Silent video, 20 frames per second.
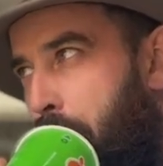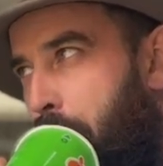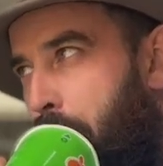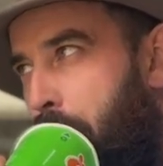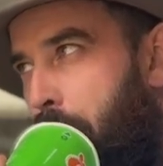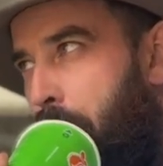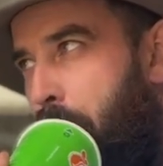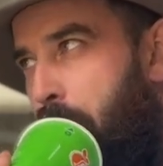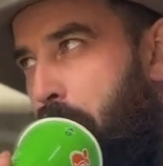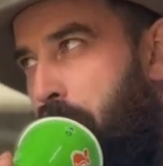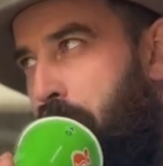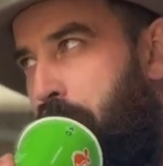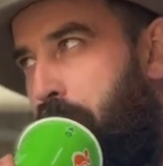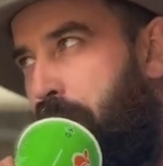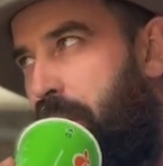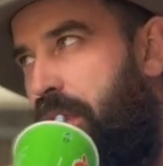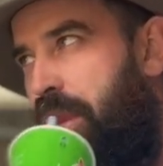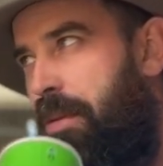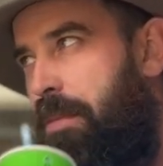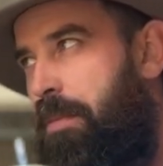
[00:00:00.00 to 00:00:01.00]

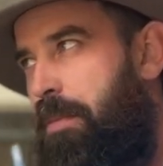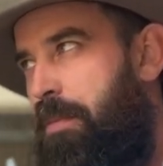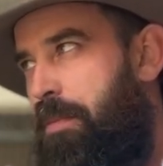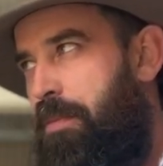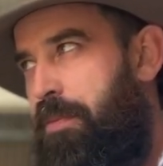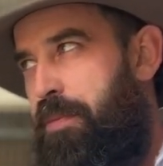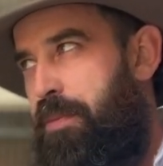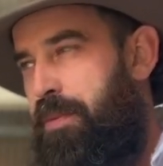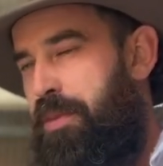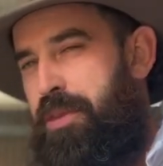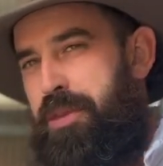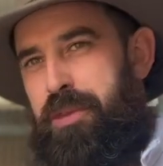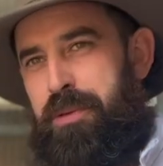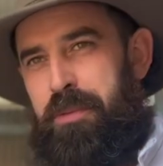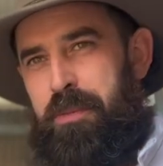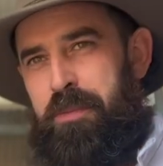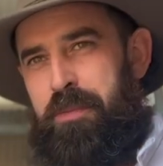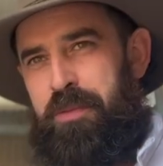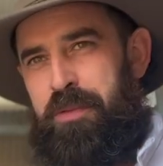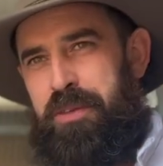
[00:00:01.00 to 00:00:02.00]

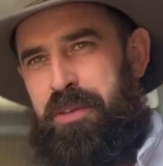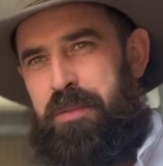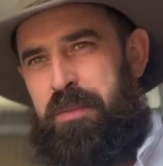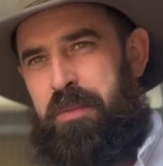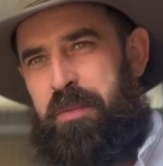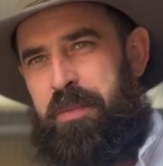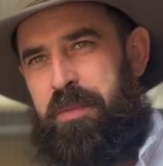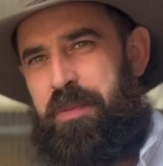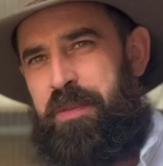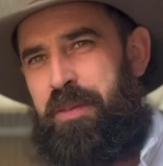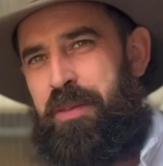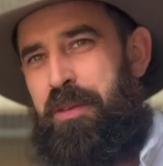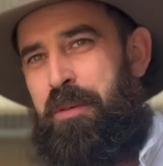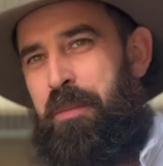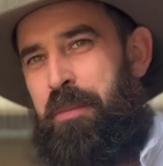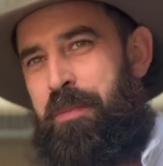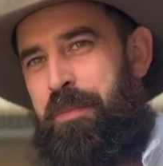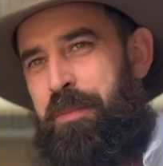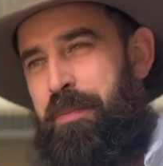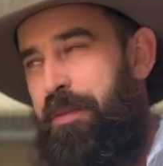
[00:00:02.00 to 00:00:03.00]

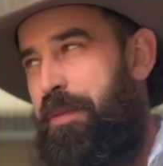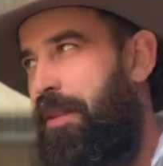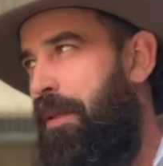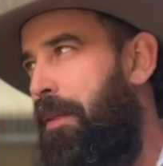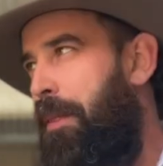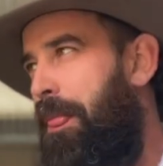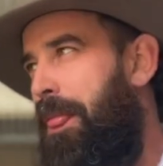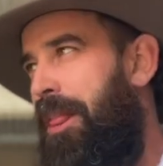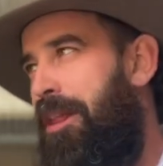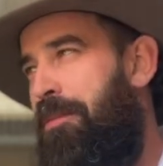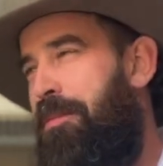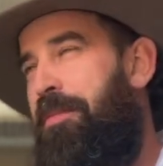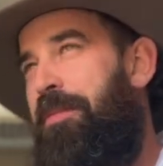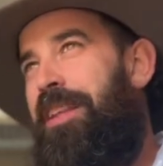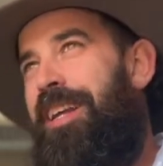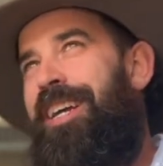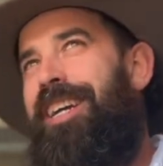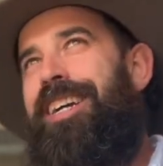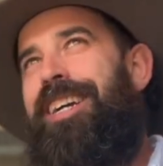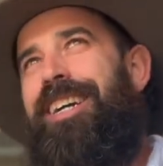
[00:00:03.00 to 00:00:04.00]

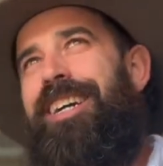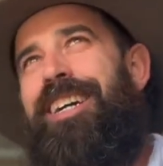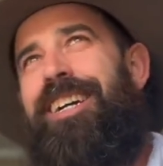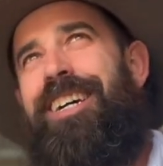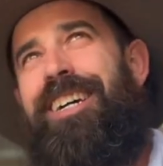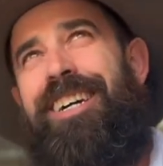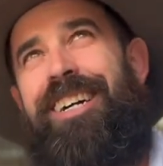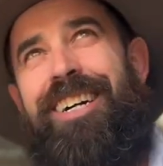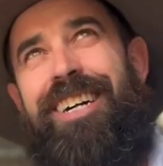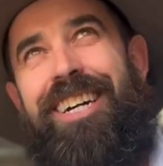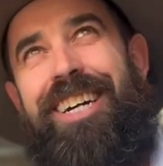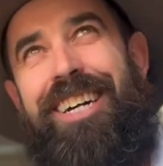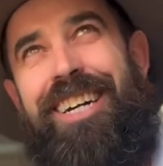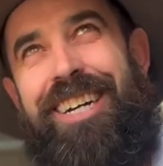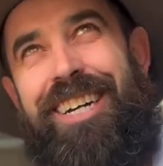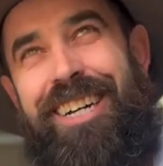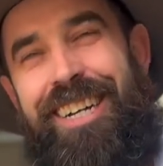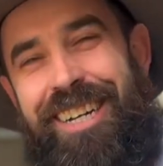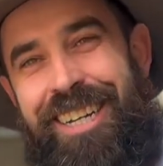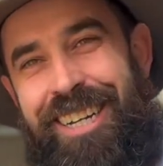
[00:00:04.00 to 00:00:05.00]

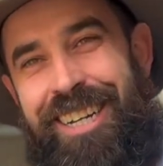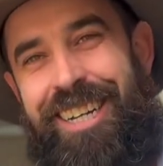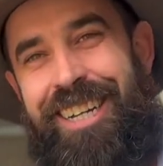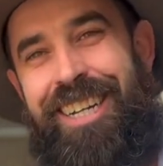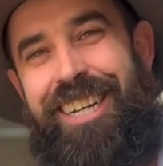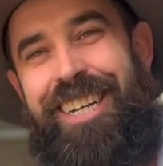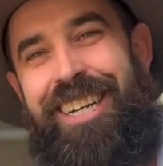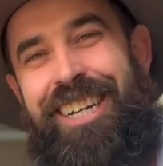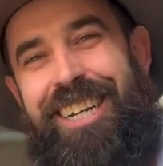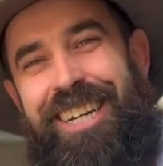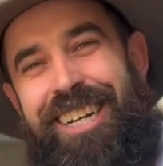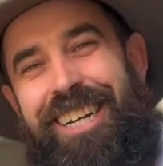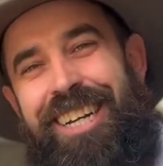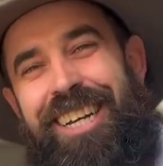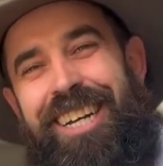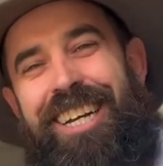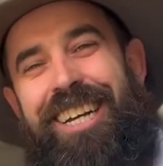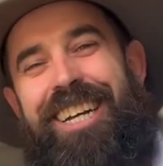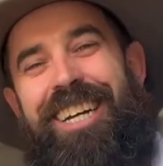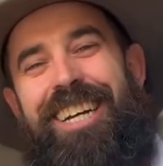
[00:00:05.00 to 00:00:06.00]

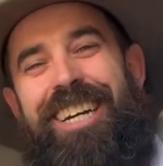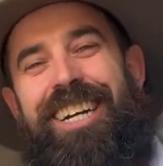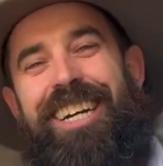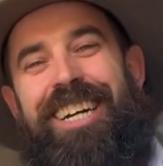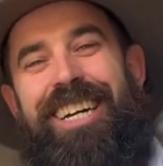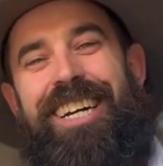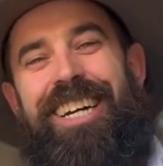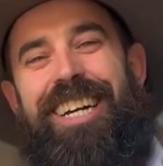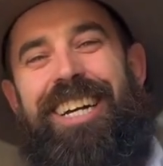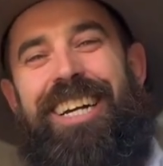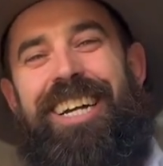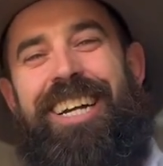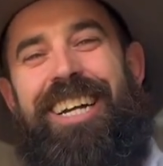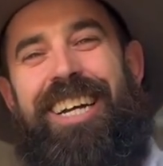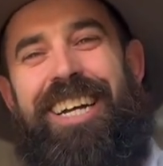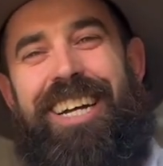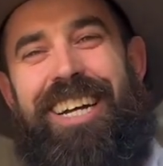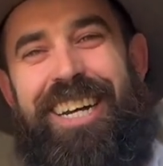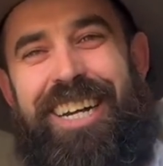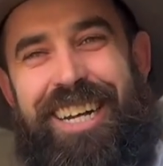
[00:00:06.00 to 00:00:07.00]

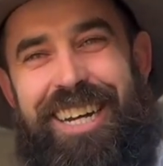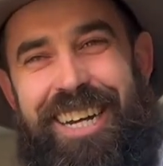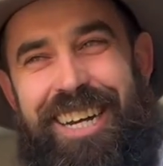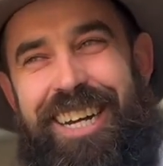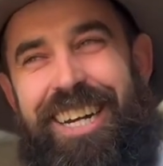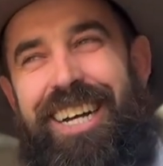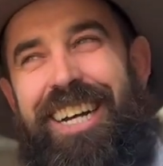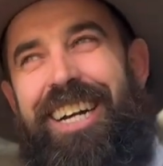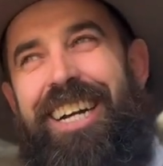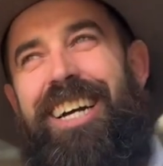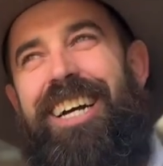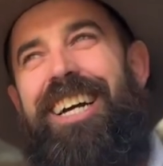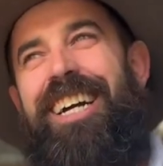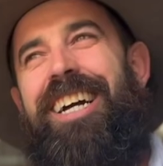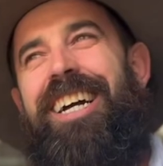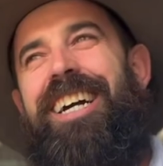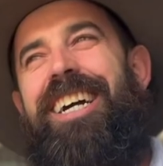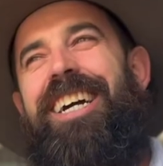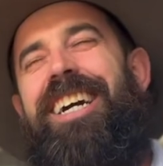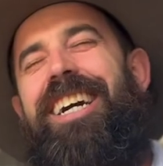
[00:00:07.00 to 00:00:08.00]

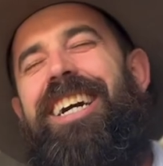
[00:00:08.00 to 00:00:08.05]
(not speaking)